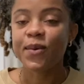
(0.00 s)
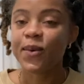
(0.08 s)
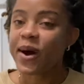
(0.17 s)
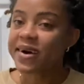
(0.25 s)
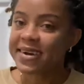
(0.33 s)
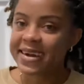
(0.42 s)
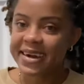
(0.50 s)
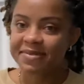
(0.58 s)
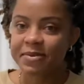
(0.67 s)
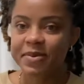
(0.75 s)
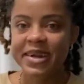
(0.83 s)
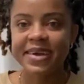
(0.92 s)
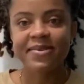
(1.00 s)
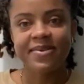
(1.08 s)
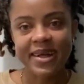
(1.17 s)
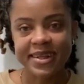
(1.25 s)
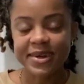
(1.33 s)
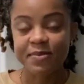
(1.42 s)
Wagwan everybody,
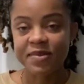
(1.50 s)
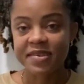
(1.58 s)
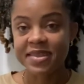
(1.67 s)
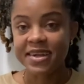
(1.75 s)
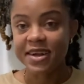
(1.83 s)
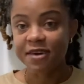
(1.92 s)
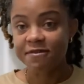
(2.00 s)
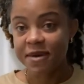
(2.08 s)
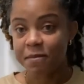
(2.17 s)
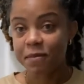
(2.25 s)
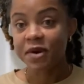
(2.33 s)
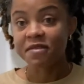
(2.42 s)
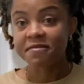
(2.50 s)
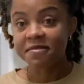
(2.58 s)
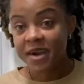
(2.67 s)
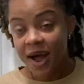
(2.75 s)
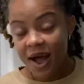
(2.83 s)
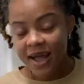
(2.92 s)
welcome to the November
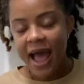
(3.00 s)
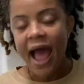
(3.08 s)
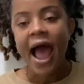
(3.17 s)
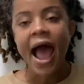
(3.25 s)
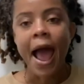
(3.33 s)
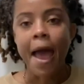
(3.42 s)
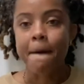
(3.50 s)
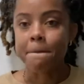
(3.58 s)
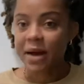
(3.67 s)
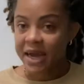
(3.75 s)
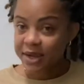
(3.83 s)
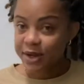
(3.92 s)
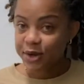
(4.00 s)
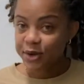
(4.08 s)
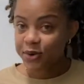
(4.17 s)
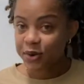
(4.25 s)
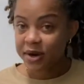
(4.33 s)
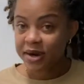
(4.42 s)
vlog. I'm back in
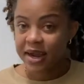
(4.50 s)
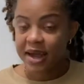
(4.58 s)
New York